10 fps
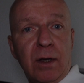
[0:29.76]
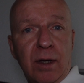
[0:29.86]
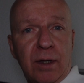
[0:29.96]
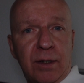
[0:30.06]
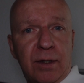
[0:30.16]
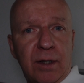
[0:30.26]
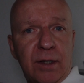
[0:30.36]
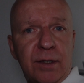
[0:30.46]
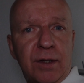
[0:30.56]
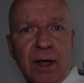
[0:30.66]
And
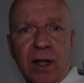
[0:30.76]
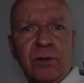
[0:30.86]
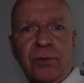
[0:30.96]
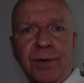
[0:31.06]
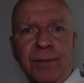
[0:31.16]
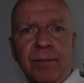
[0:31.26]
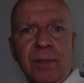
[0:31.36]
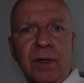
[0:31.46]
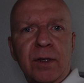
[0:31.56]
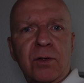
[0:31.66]
as the algorithm
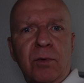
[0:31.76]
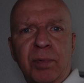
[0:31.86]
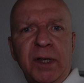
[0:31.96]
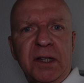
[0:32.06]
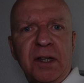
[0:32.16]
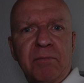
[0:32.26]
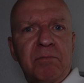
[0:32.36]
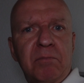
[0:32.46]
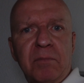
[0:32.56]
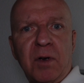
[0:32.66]
is completely
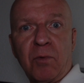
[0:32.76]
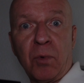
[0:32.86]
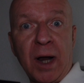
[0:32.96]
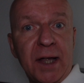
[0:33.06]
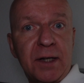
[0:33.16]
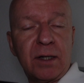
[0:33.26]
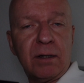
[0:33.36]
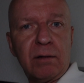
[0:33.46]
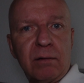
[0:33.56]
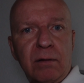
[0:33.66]
red,
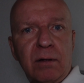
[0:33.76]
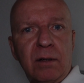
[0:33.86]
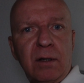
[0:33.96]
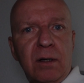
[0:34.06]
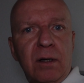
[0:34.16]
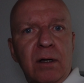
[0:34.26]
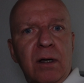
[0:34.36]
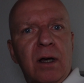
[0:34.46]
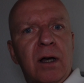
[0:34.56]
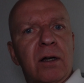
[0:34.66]

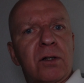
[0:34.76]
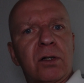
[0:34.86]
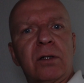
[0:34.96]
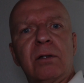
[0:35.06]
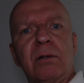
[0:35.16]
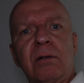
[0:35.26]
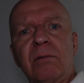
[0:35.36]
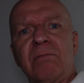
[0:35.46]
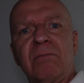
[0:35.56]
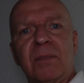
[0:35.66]
I should
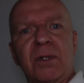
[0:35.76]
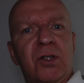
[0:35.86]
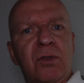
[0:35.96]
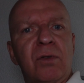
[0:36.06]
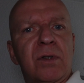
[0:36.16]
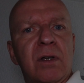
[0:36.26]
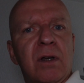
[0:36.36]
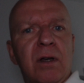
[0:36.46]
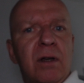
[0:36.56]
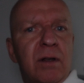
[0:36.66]
choose
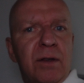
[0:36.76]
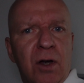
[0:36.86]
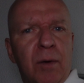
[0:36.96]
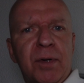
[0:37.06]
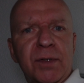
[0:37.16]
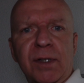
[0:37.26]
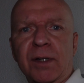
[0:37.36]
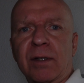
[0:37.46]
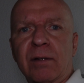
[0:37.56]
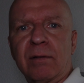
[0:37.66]
the
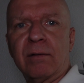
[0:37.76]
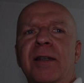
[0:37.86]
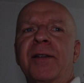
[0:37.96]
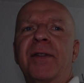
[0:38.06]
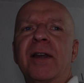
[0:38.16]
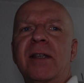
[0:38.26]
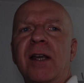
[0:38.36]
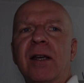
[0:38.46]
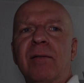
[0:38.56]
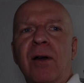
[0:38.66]
opposite. Didn't they
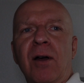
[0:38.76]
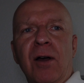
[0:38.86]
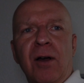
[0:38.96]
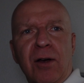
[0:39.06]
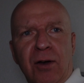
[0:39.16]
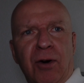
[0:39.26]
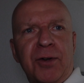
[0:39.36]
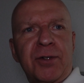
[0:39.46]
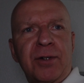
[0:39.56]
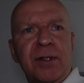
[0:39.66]
say
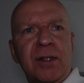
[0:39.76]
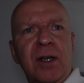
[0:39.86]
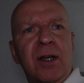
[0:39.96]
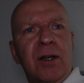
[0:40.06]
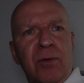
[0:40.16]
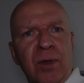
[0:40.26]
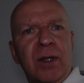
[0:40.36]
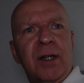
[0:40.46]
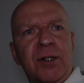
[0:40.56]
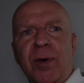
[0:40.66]
contrast will
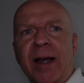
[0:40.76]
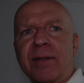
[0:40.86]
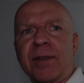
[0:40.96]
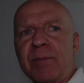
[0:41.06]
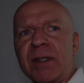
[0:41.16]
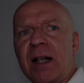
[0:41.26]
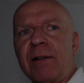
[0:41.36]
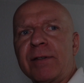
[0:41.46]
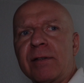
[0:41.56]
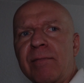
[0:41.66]
attract
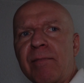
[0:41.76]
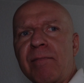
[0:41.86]
themselves?